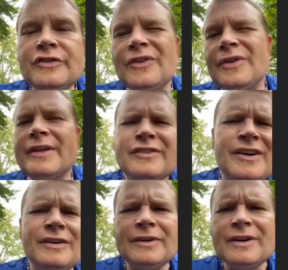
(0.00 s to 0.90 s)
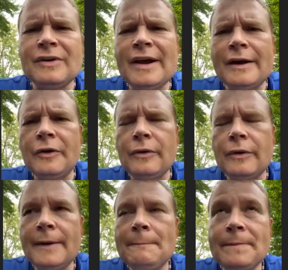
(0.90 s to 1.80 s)
although that's kind of a different
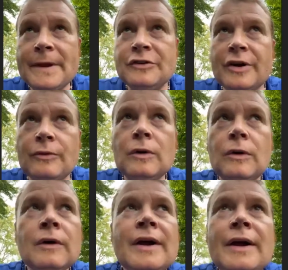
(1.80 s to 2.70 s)
category in general.